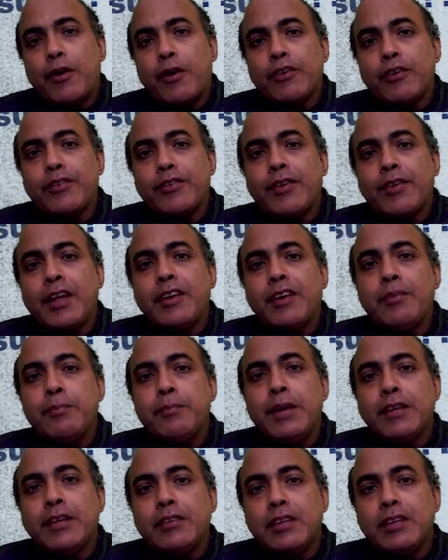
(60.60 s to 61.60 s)
very
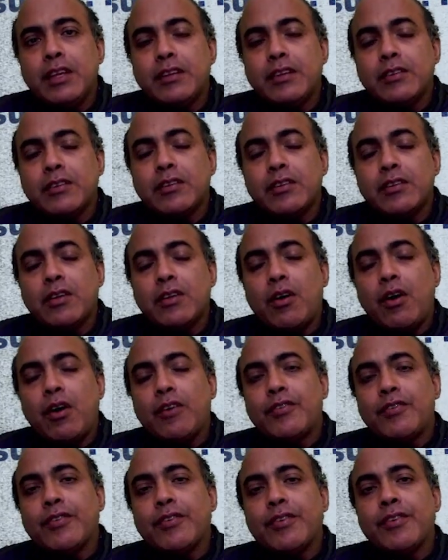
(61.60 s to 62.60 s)
basics of
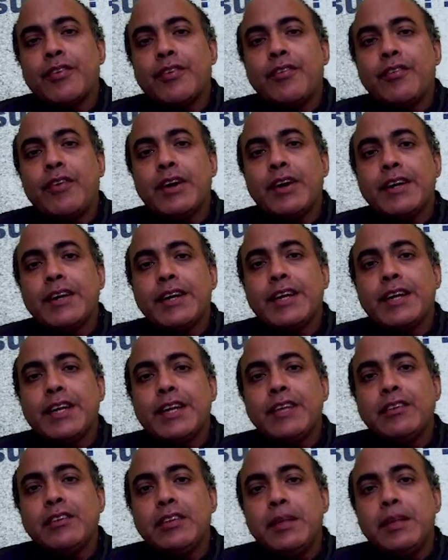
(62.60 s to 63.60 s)
what is
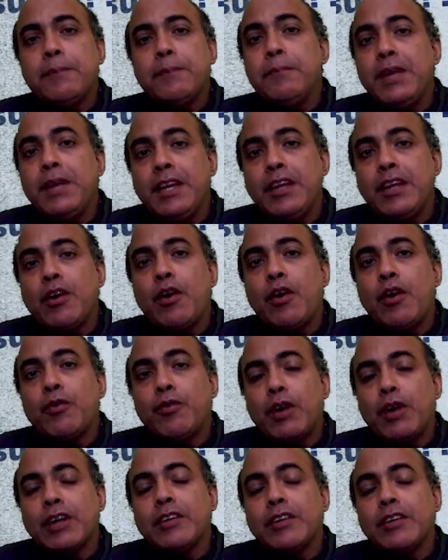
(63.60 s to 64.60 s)
the meaning of, what
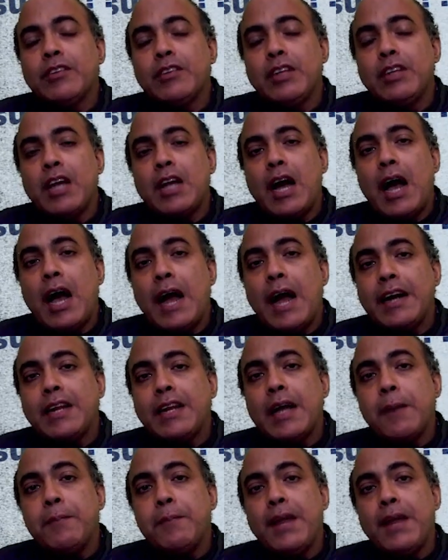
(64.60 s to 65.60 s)
is the idea
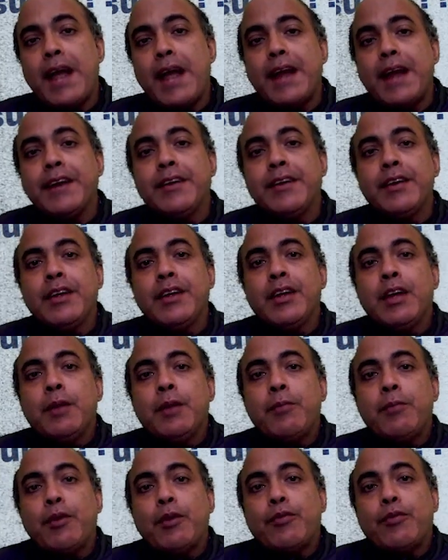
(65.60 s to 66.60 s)
behind
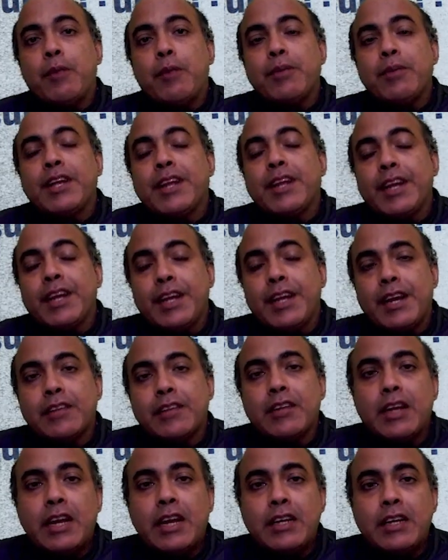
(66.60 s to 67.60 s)
performing regression
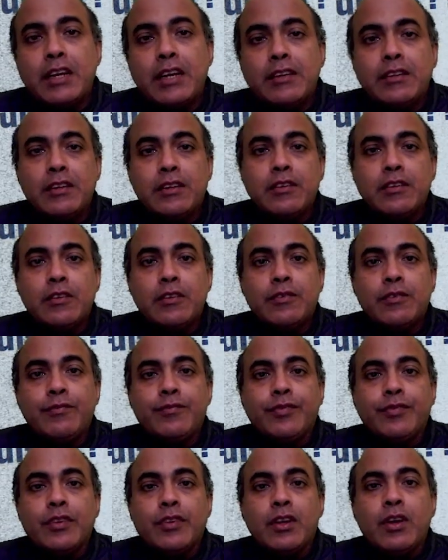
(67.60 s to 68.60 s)
analysis,
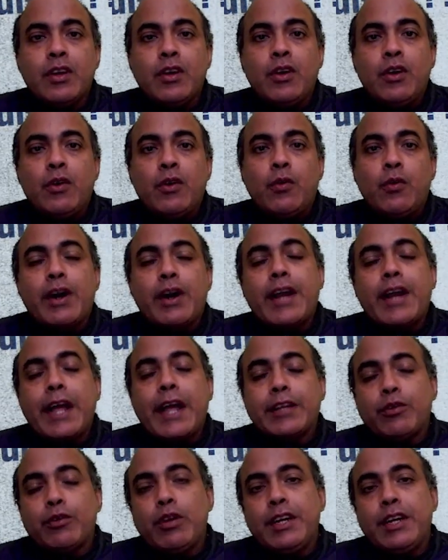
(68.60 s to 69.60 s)
what
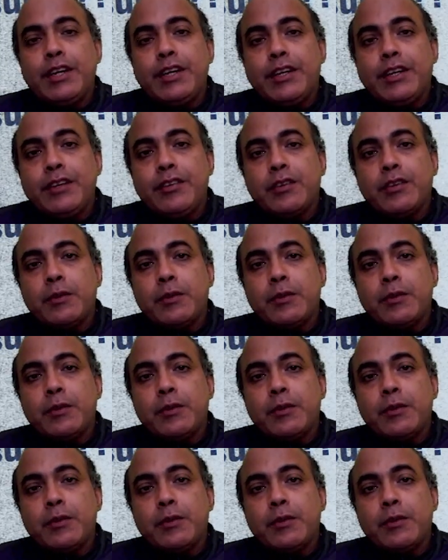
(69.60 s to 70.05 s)
actually it is.